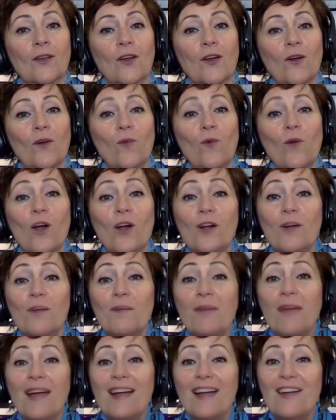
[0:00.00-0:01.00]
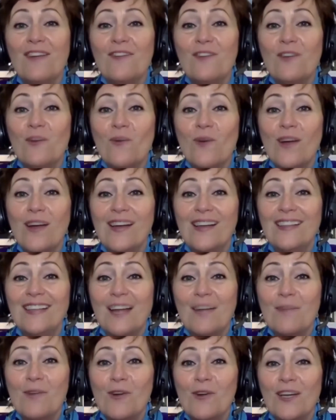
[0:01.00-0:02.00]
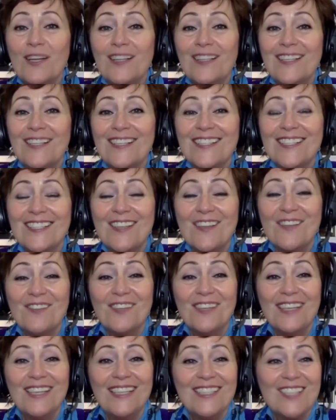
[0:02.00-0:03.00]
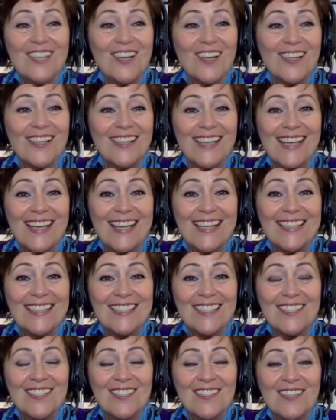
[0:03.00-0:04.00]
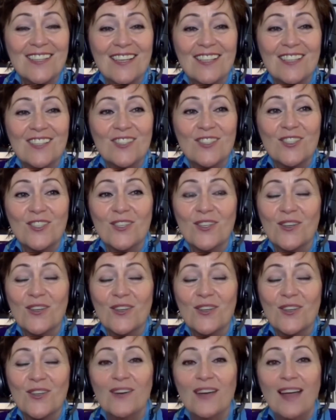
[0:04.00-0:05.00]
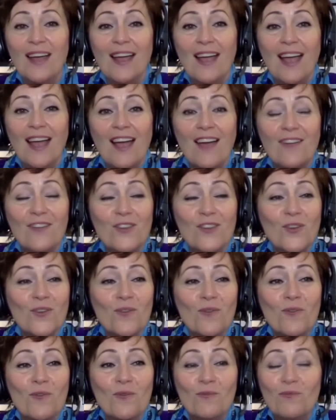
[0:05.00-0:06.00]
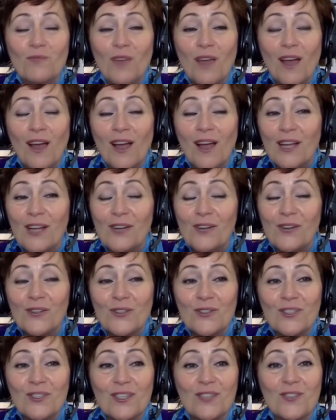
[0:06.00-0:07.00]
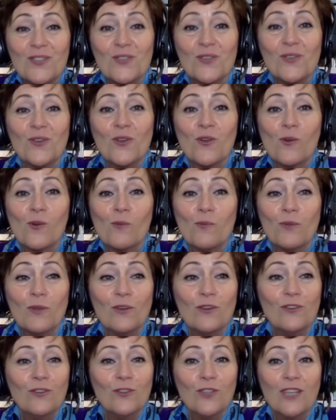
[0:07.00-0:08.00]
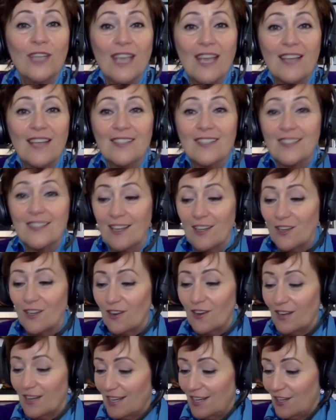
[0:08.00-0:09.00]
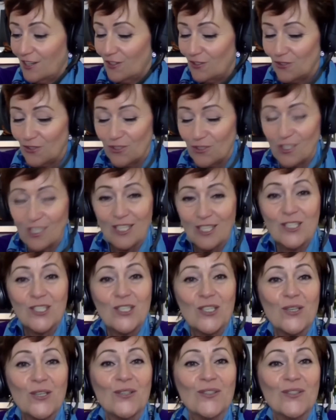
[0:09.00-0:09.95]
Welcome back, everyone. I'm Cornelia Stephanie Donette. It's nice to have you introduce us to your beautiful guests that you're going to introduce us to.